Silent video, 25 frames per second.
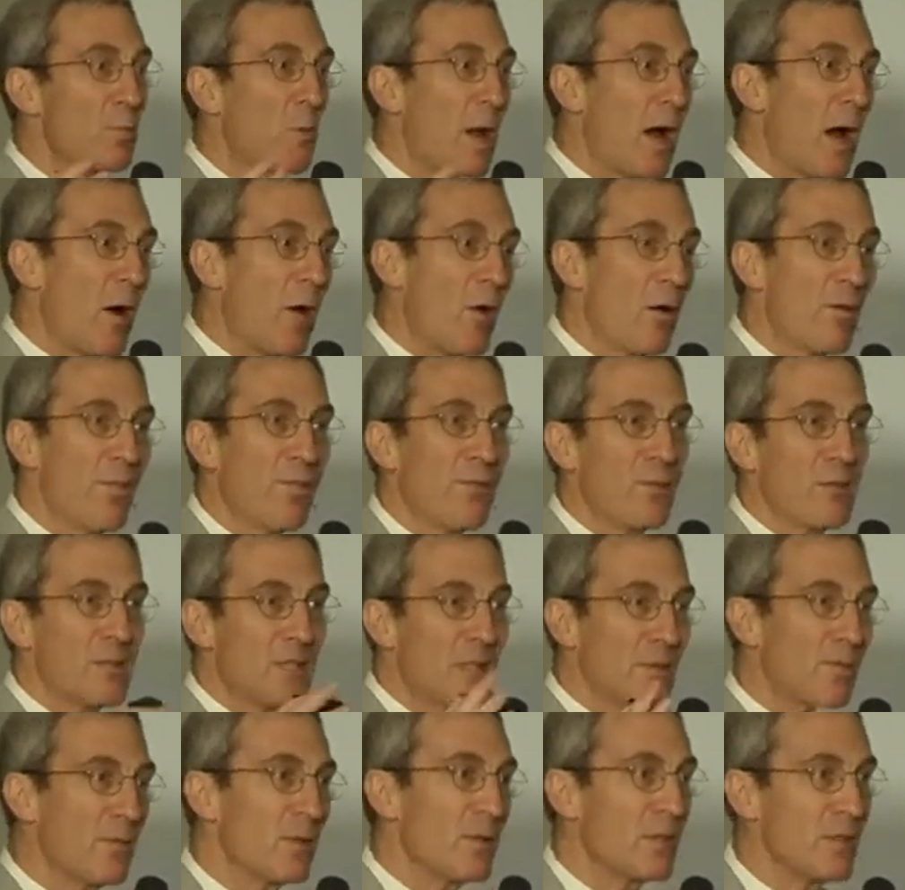powerful
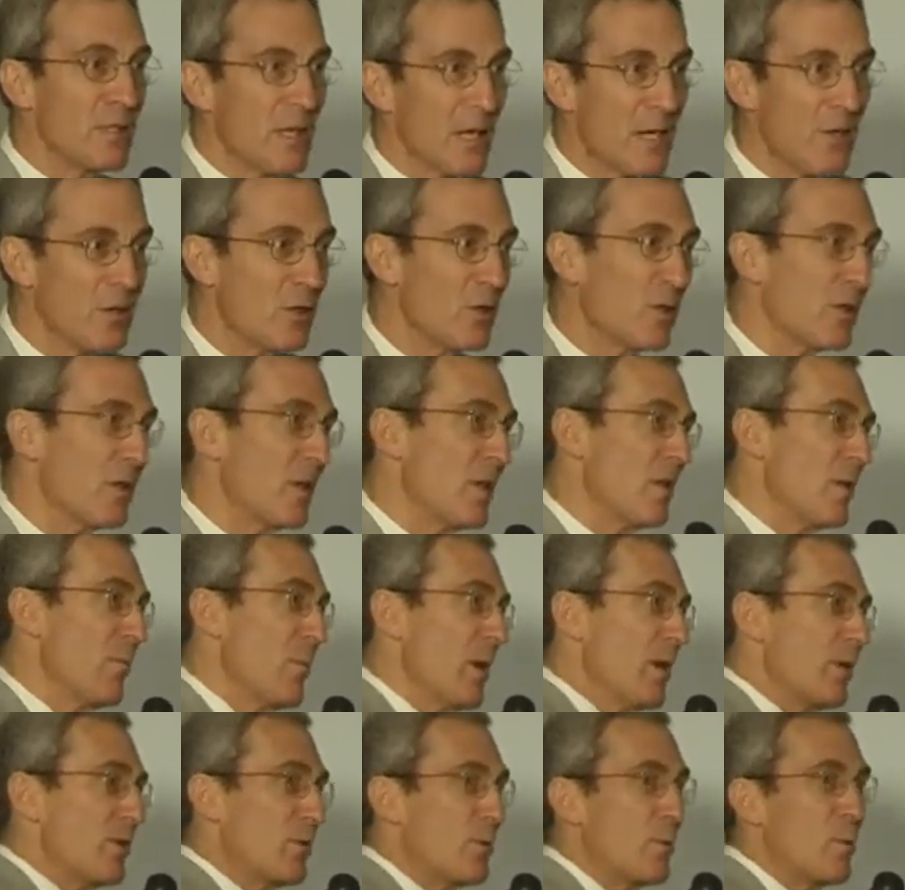civilization in the
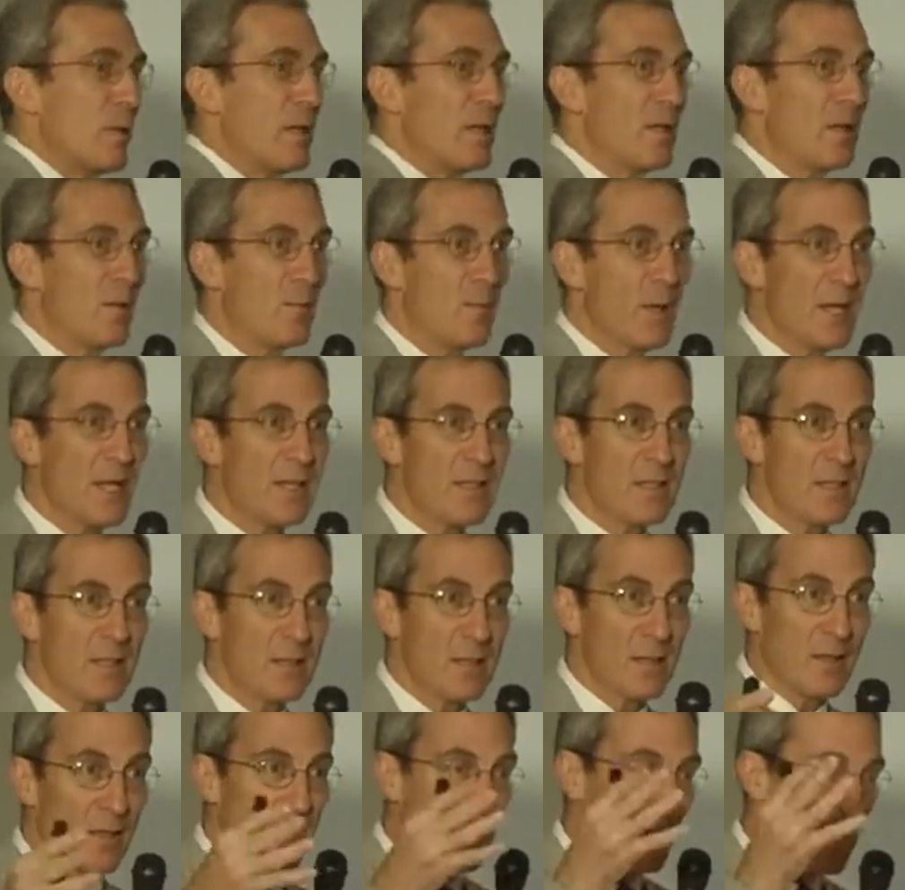Mediterranean
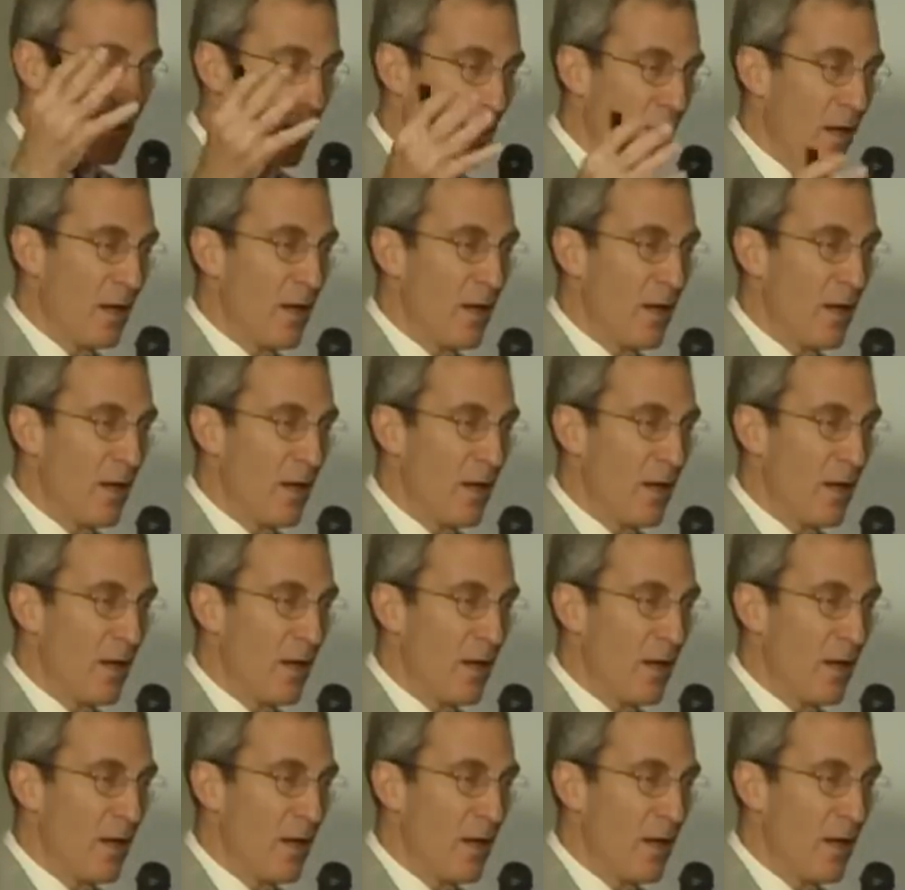basin, the